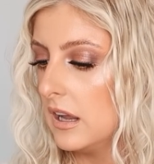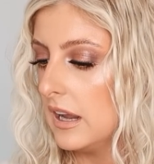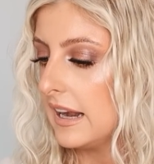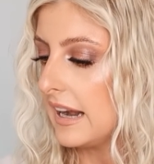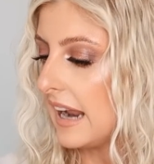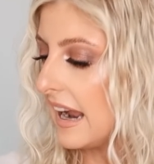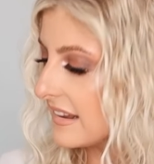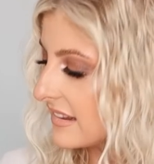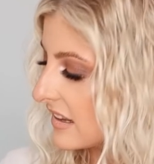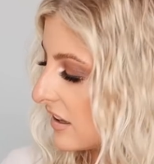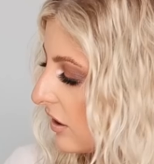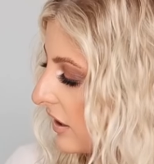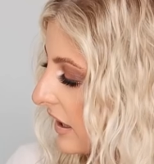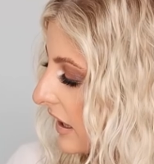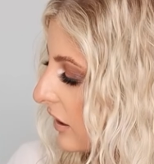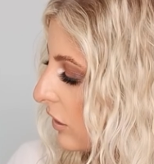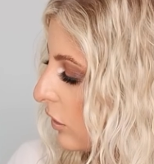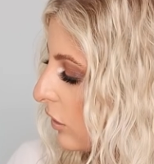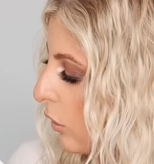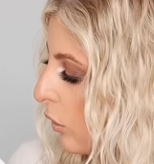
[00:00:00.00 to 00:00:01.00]
It has it on
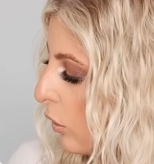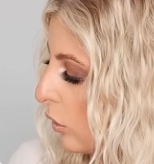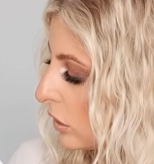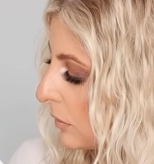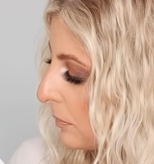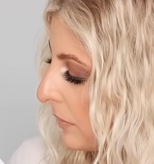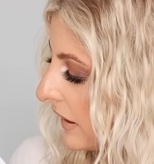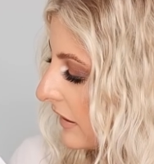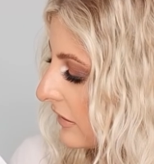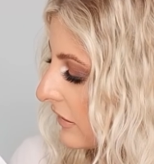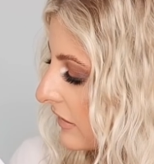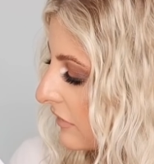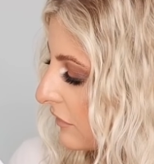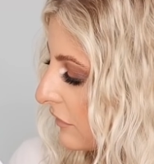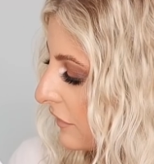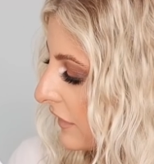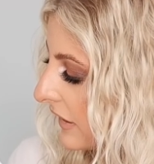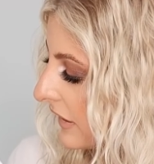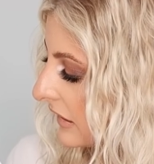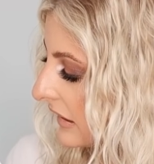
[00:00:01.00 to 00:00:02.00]
in gold, but it
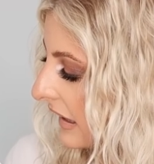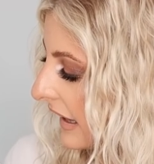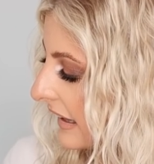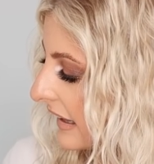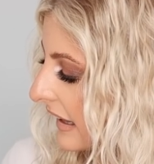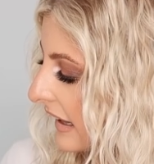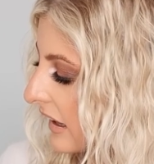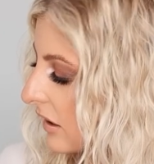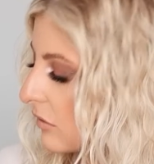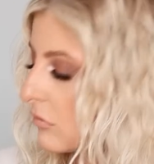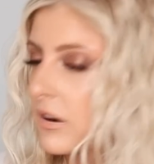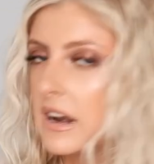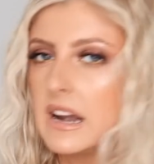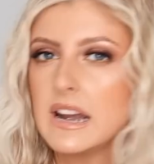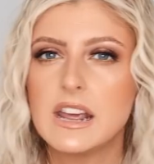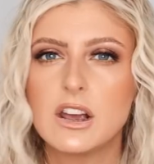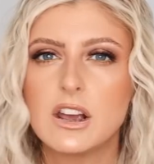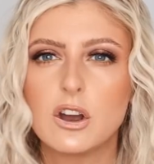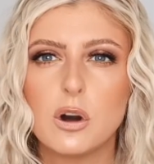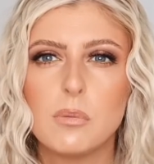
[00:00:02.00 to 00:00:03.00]
doesn't feel like it can
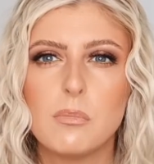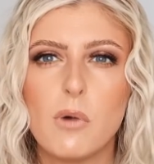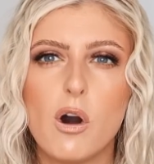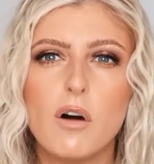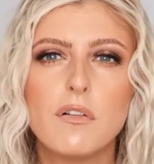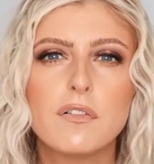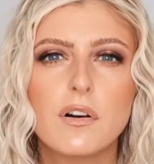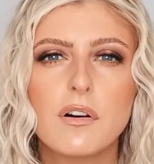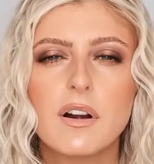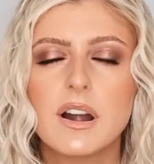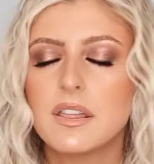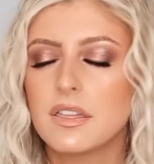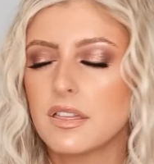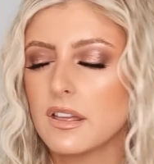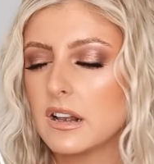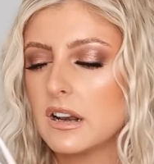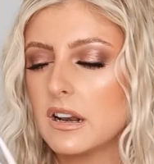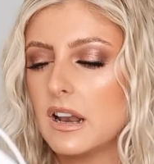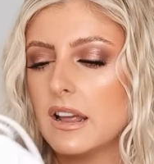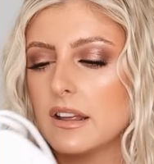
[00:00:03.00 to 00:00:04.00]
really come off or
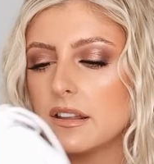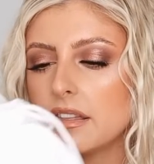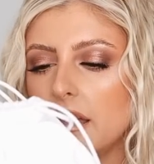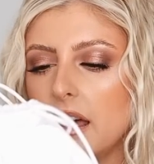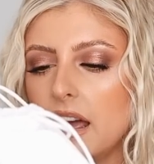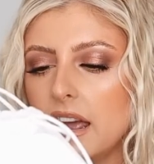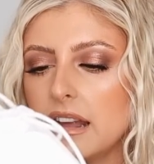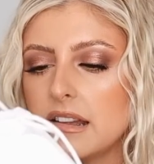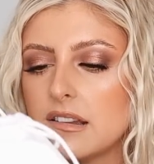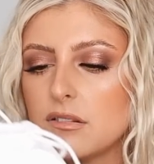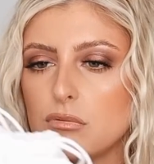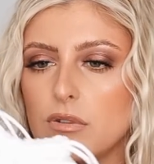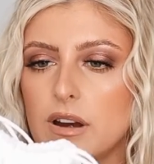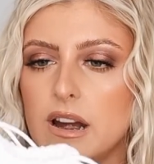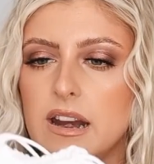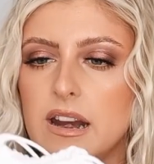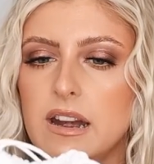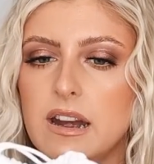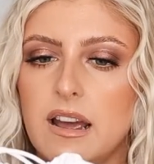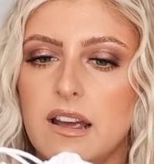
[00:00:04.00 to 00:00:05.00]
anything like that. It's
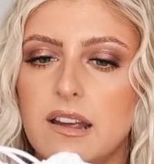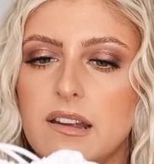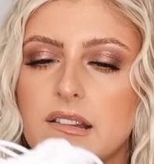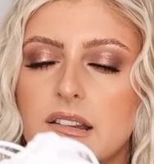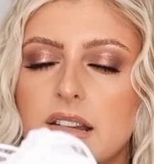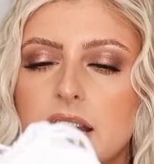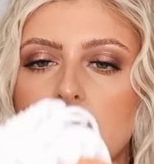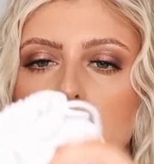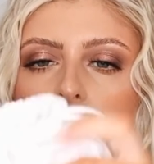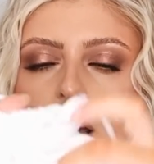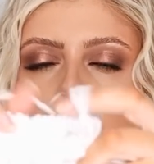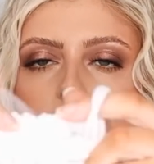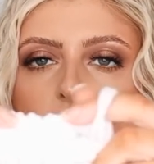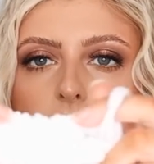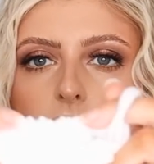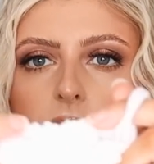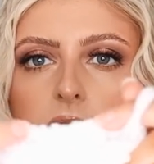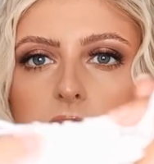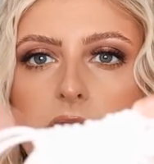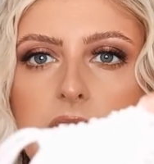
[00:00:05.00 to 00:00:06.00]
really nice.
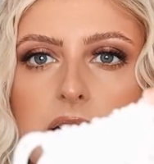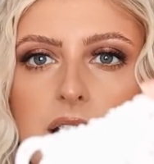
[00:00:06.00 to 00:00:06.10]
Really